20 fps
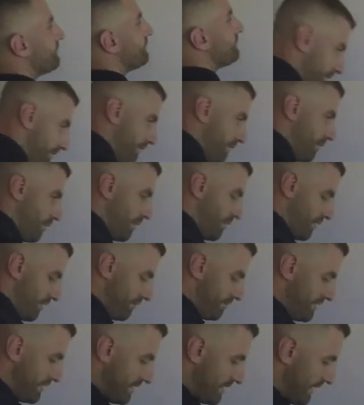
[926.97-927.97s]
For
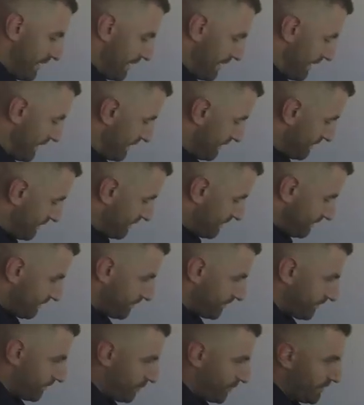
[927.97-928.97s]
b hat,
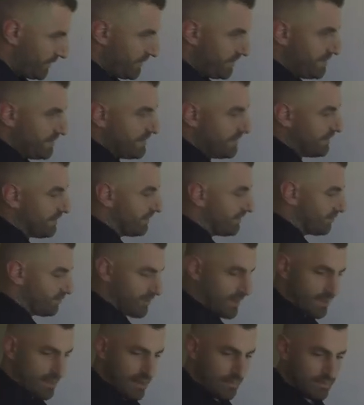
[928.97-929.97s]
we're going to need this, so
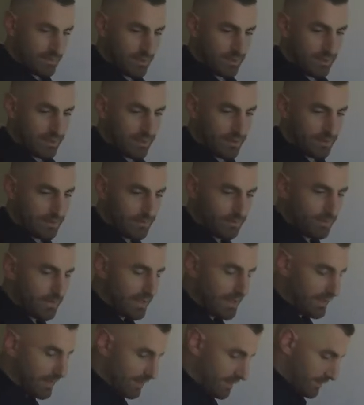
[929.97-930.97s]
I kept it here.
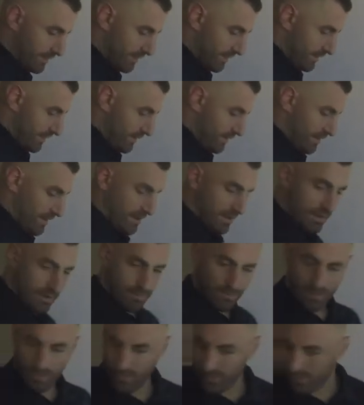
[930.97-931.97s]
But what we're